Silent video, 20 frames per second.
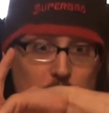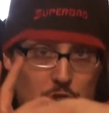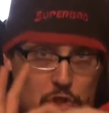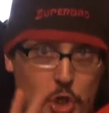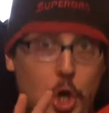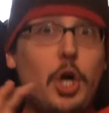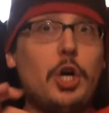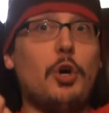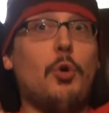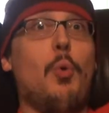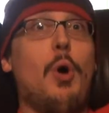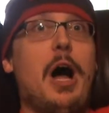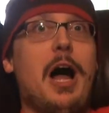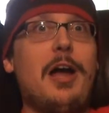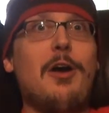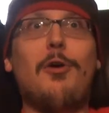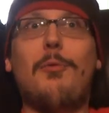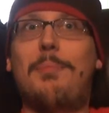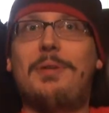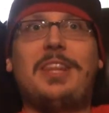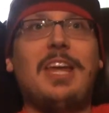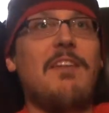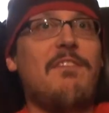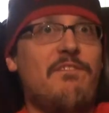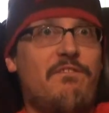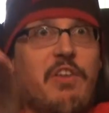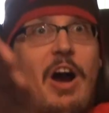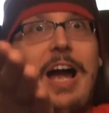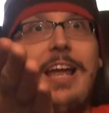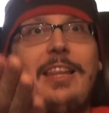Took a while, but they
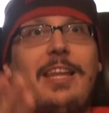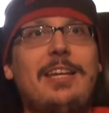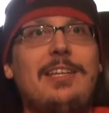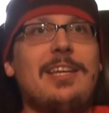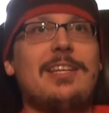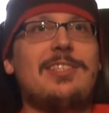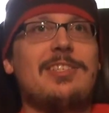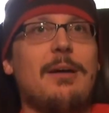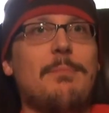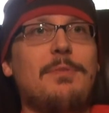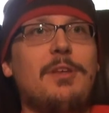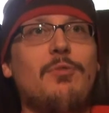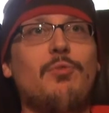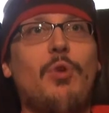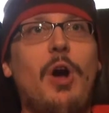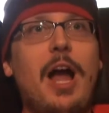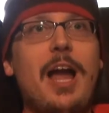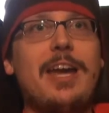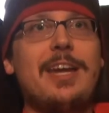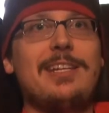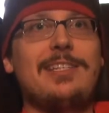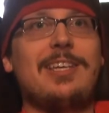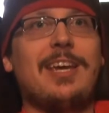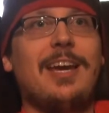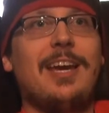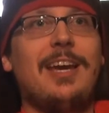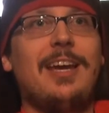finally did something right.